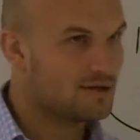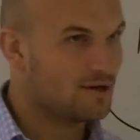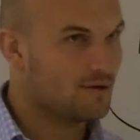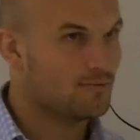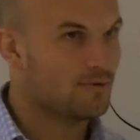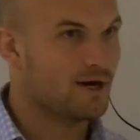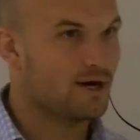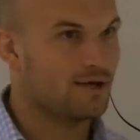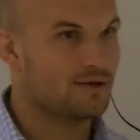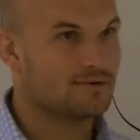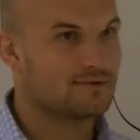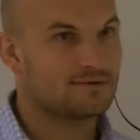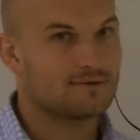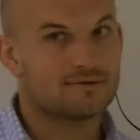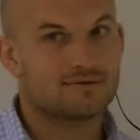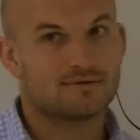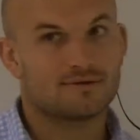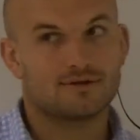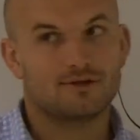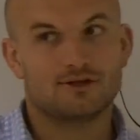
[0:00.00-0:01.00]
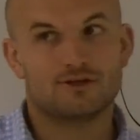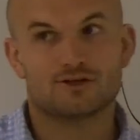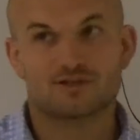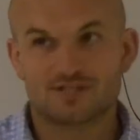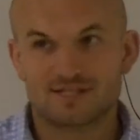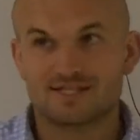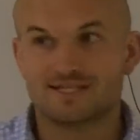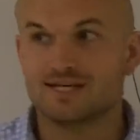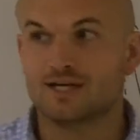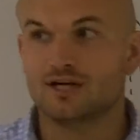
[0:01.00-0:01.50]
Well, you're
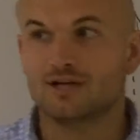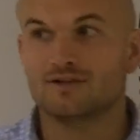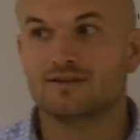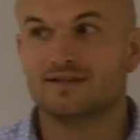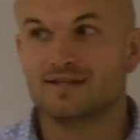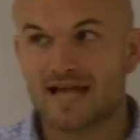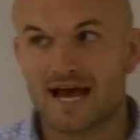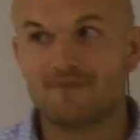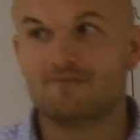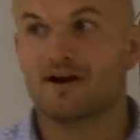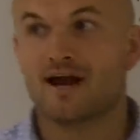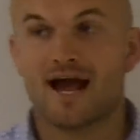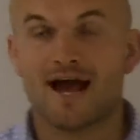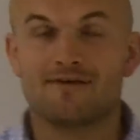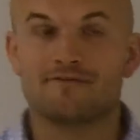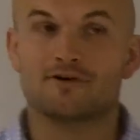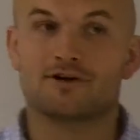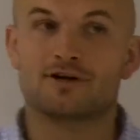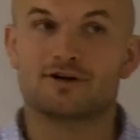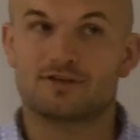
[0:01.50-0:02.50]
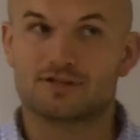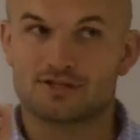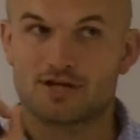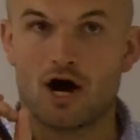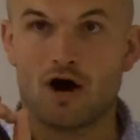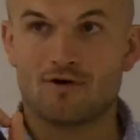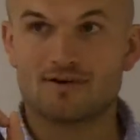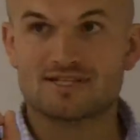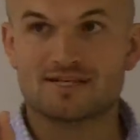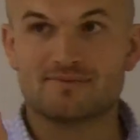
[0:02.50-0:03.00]
still never ever, there's
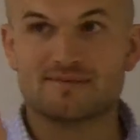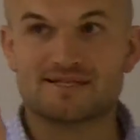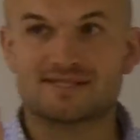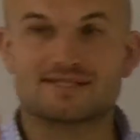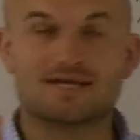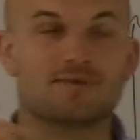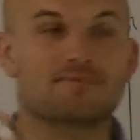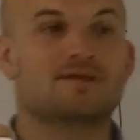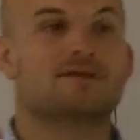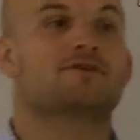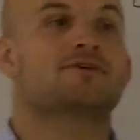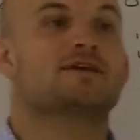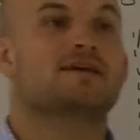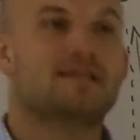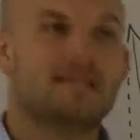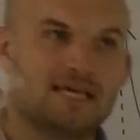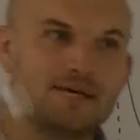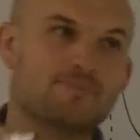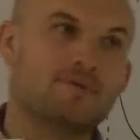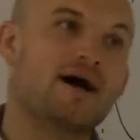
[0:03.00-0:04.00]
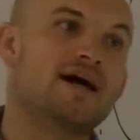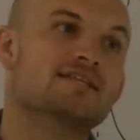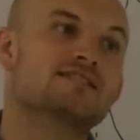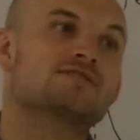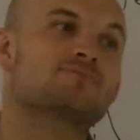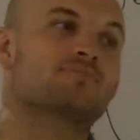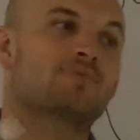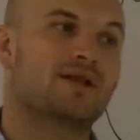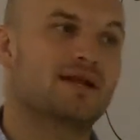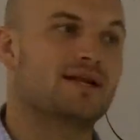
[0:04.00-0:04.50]
always going to be something you can keep on
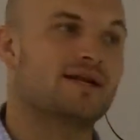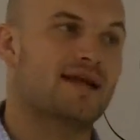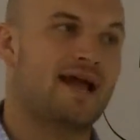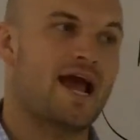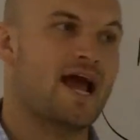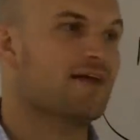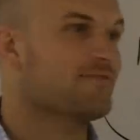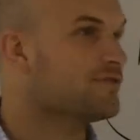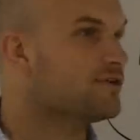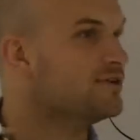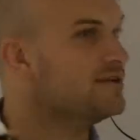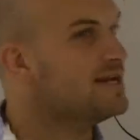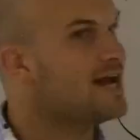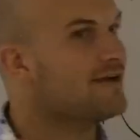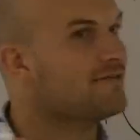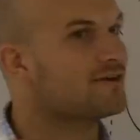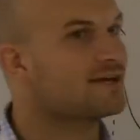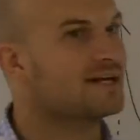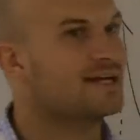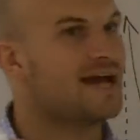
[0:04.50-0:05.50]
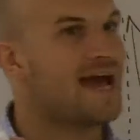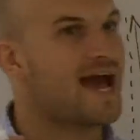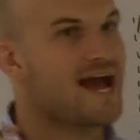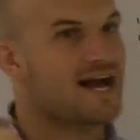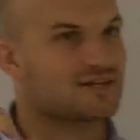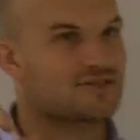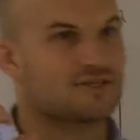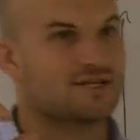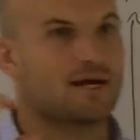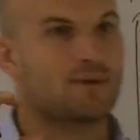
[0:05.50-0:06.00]
splitting in half. You're never going to
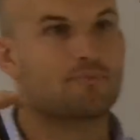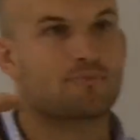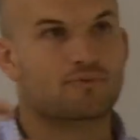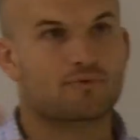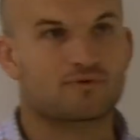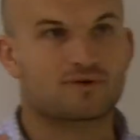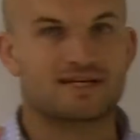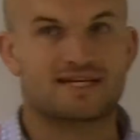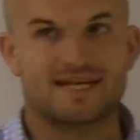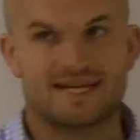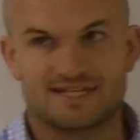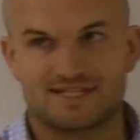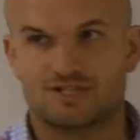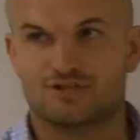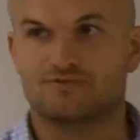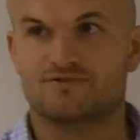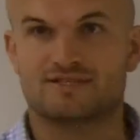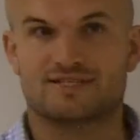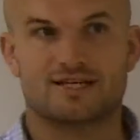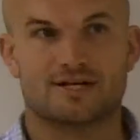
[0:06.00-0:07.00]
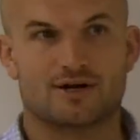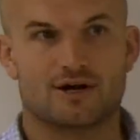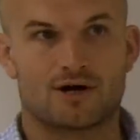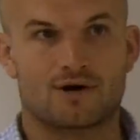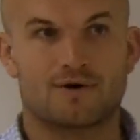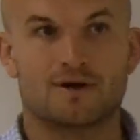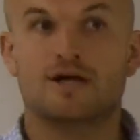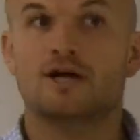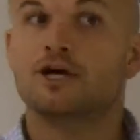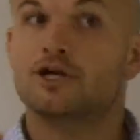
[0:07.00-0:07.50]
actually get to zero.
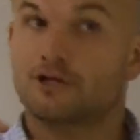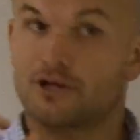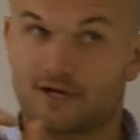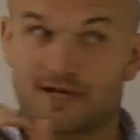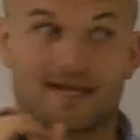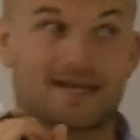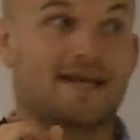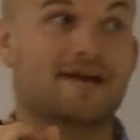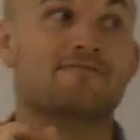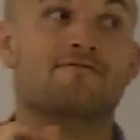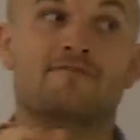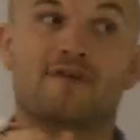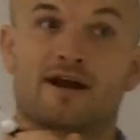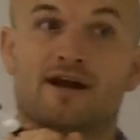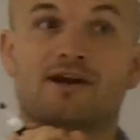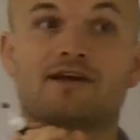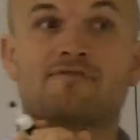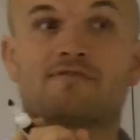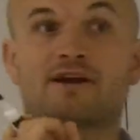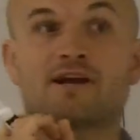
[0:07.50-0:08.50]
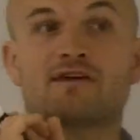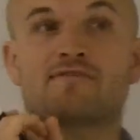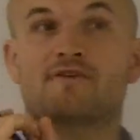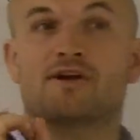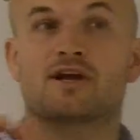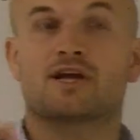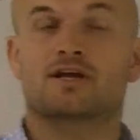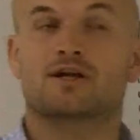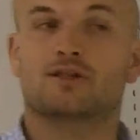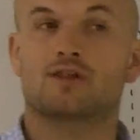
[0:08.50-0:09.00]
You're going to get very, very,
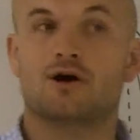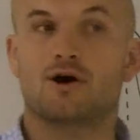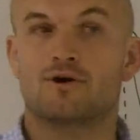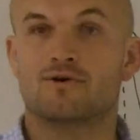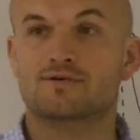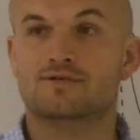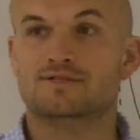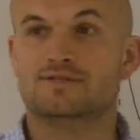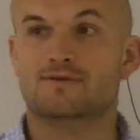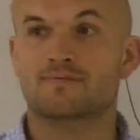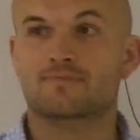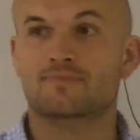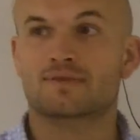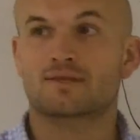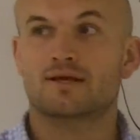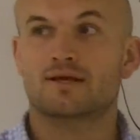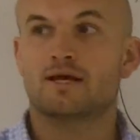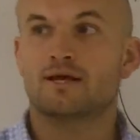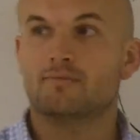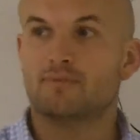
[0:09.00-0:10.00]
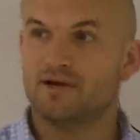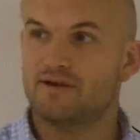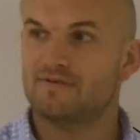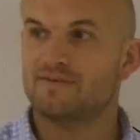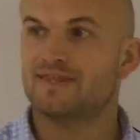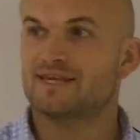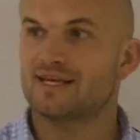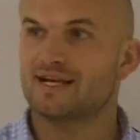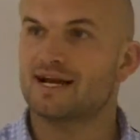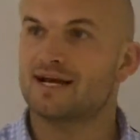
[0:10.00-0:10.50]
very close. But if you,
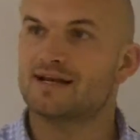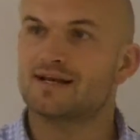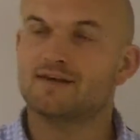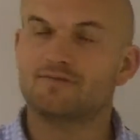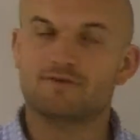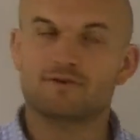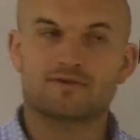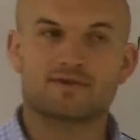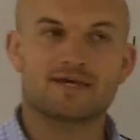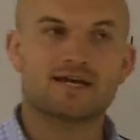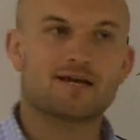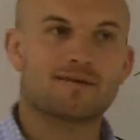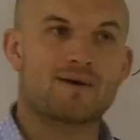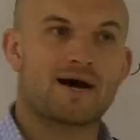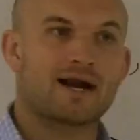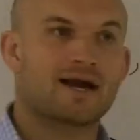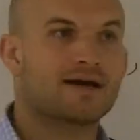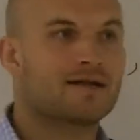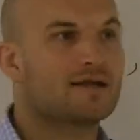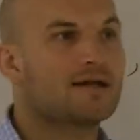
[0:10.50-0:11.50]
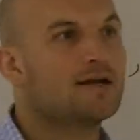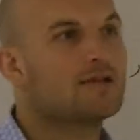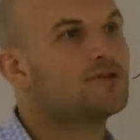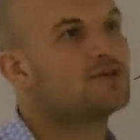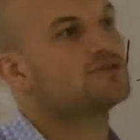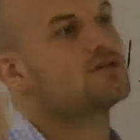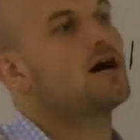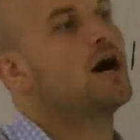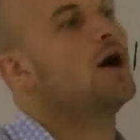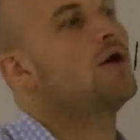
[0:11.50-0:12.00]
think on, if you think about it,
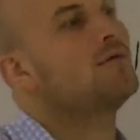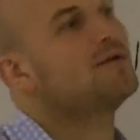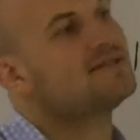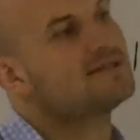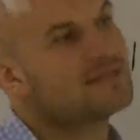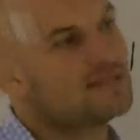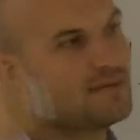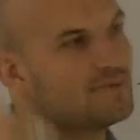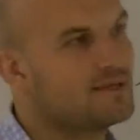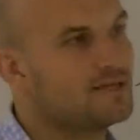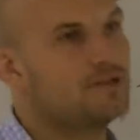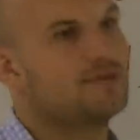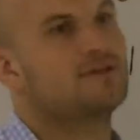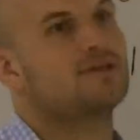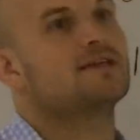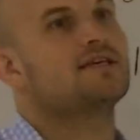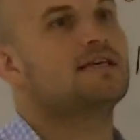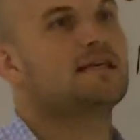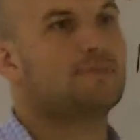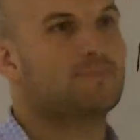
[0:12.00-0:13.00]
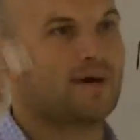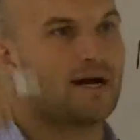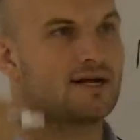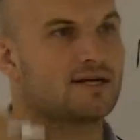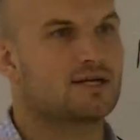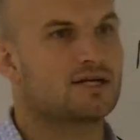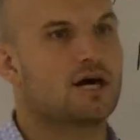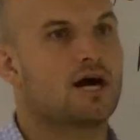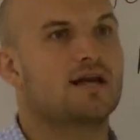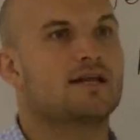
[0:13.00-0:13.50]
there's always something you can keep
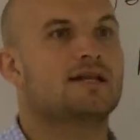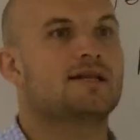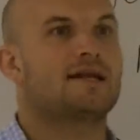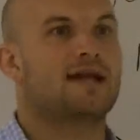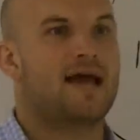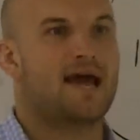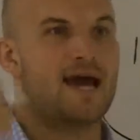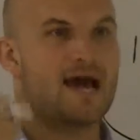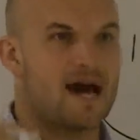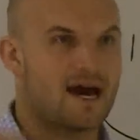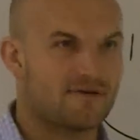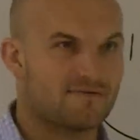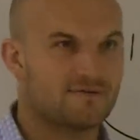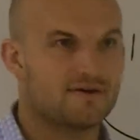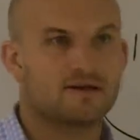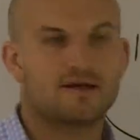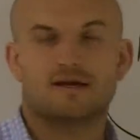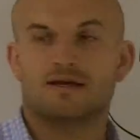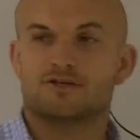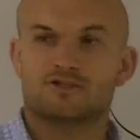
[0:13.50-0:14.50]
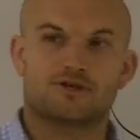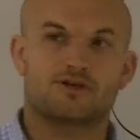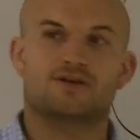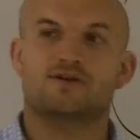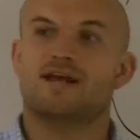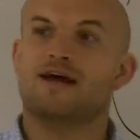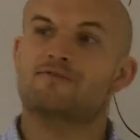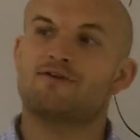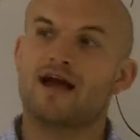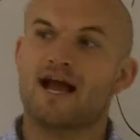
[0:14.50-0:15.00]
on cutting in half. So you're
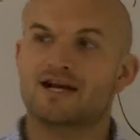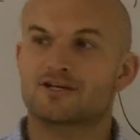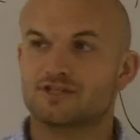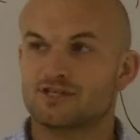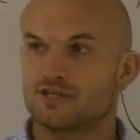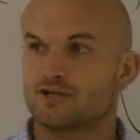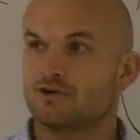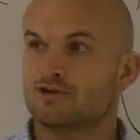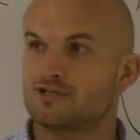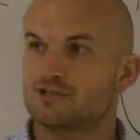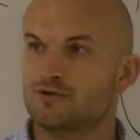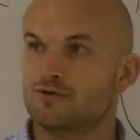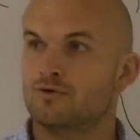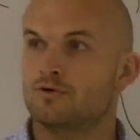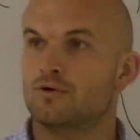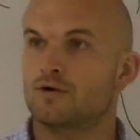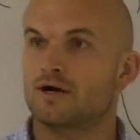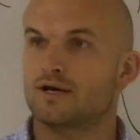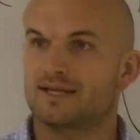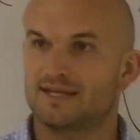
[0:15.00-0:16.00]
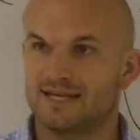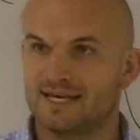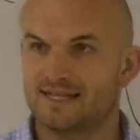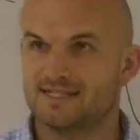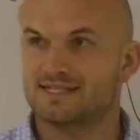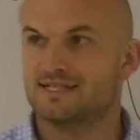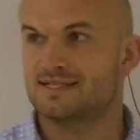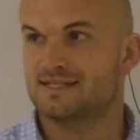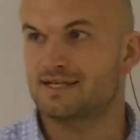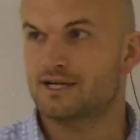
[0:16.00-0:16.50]
never actually going to get
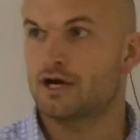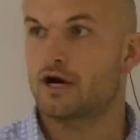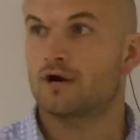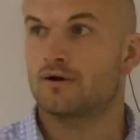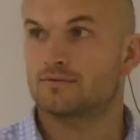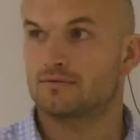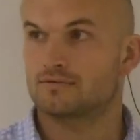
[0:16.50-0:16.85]
to zero.